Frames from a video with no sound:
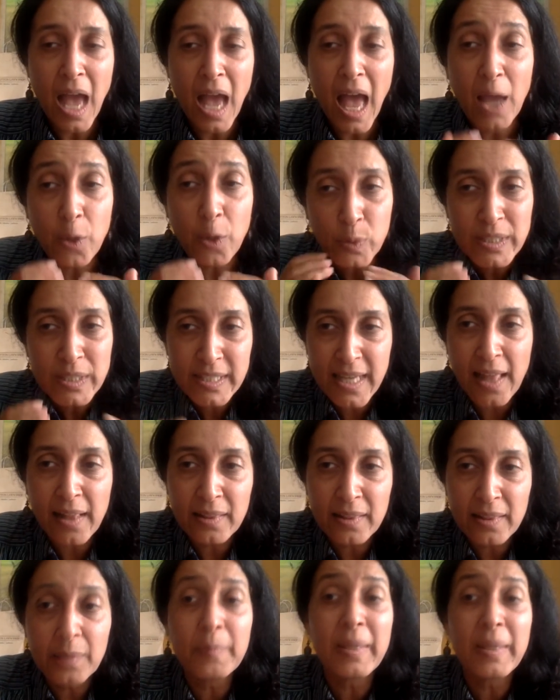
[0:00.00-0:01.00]
I would tell
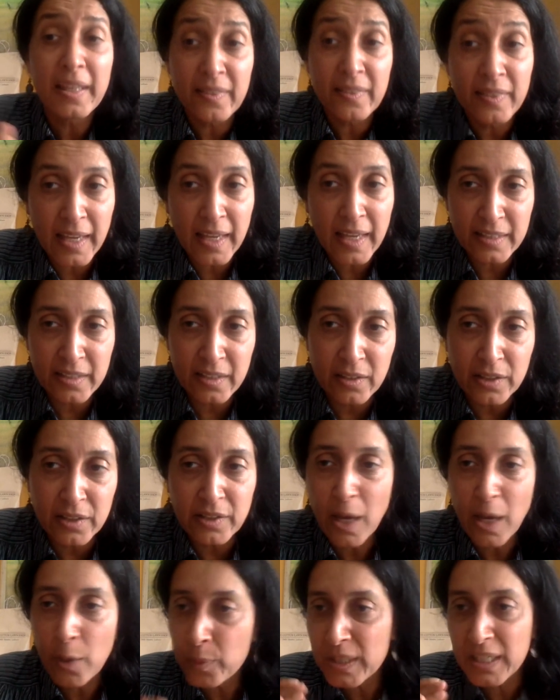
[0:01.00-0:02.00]
them in their ear,
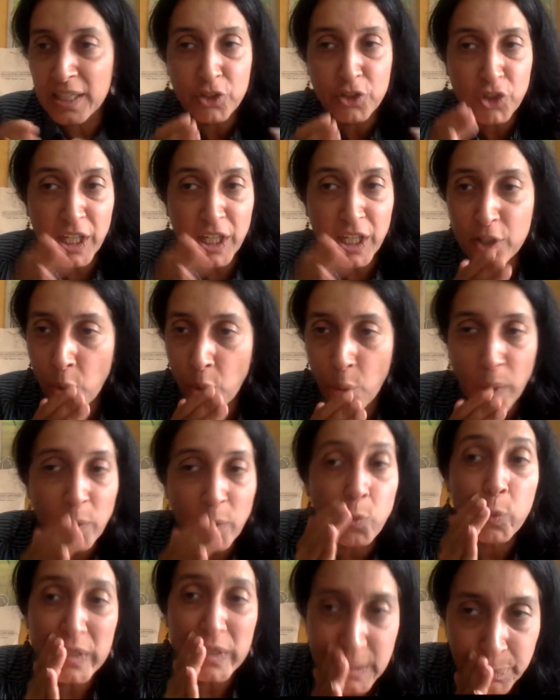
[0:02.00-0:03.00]
I would literally go and
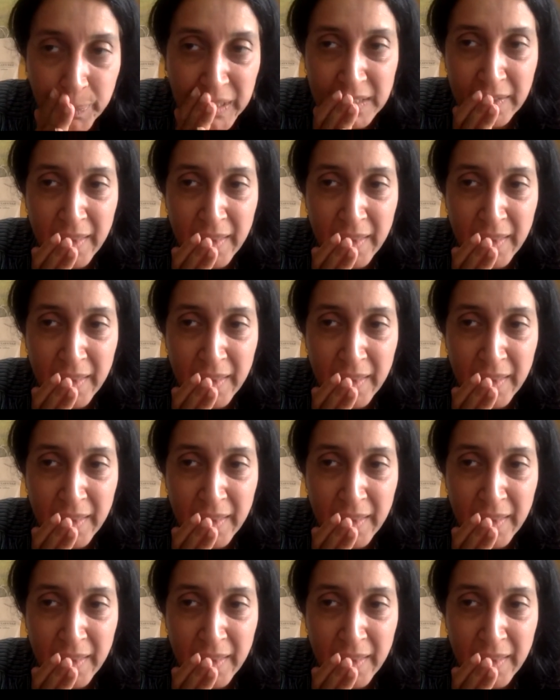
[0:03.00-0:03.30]
whisper to